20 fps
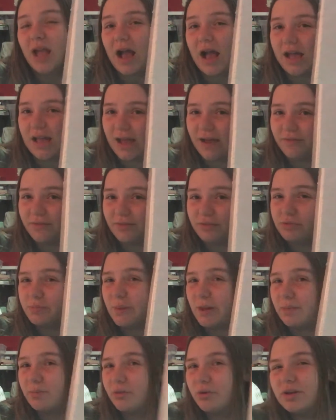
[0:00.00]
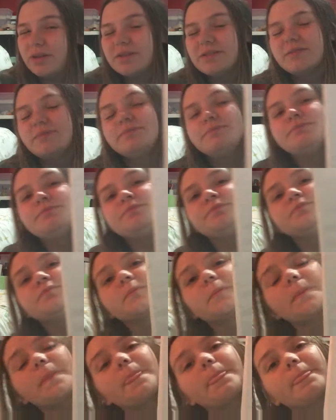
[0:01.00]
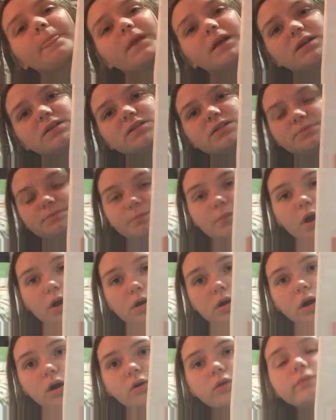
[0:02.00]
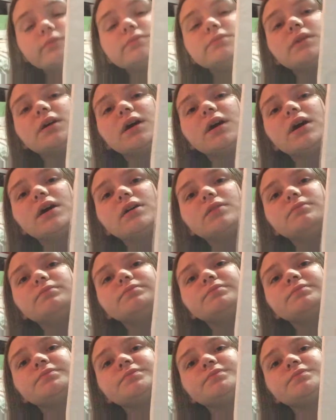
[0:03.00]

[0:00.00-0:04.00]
I have those bad boys because our home. Um,